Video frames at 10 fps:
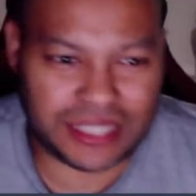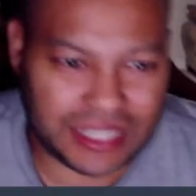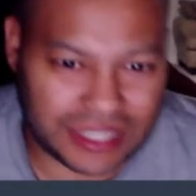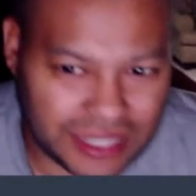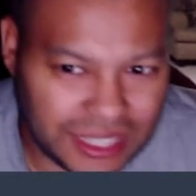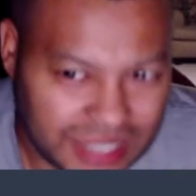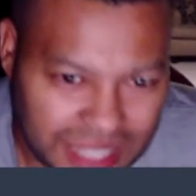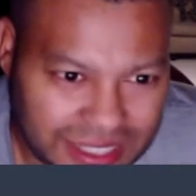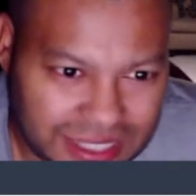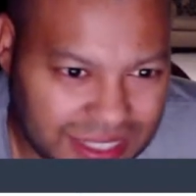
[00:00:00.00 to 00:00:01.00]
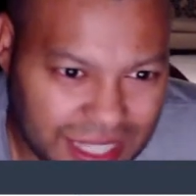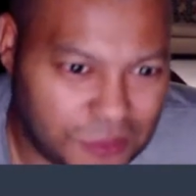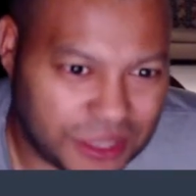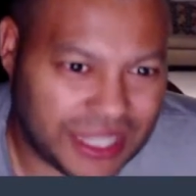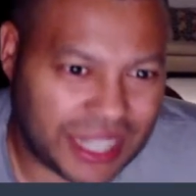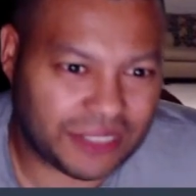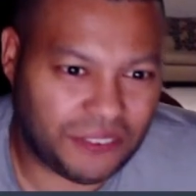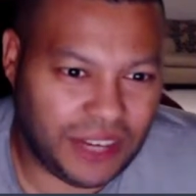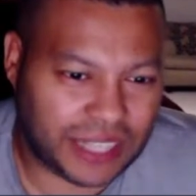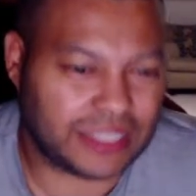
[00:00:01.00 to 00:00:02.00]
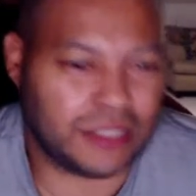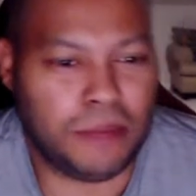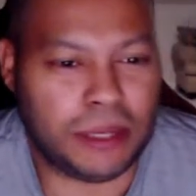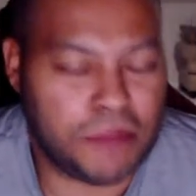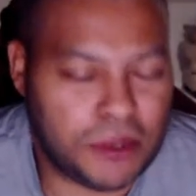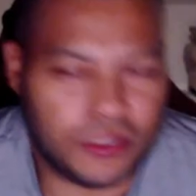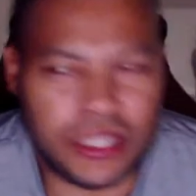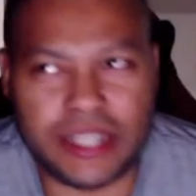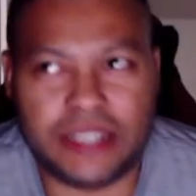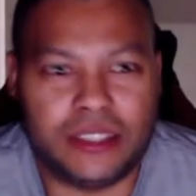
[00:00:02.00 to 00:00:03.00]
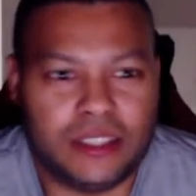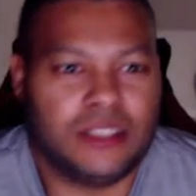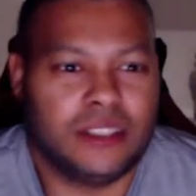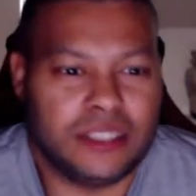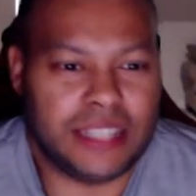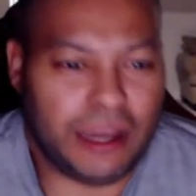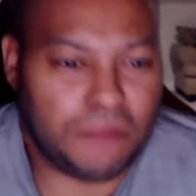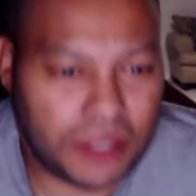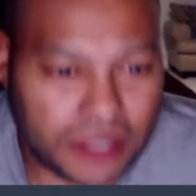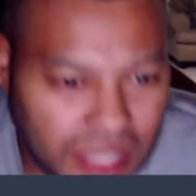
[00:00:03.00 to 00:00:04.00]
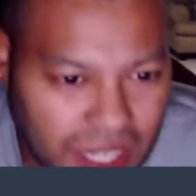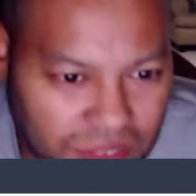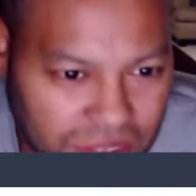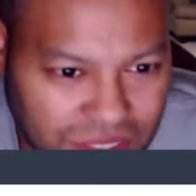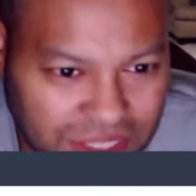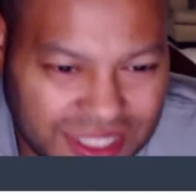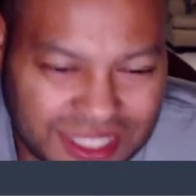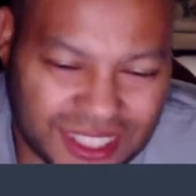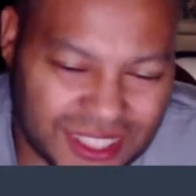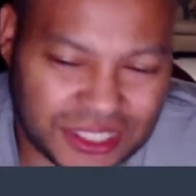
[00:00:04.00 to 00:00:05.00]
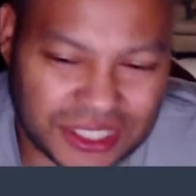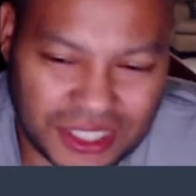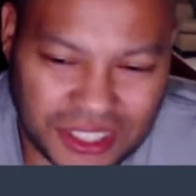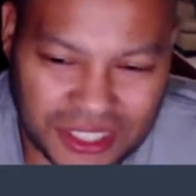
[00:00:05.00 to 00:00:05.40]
That's that's the same exact effect. It's gonna make me read damn near novel. So so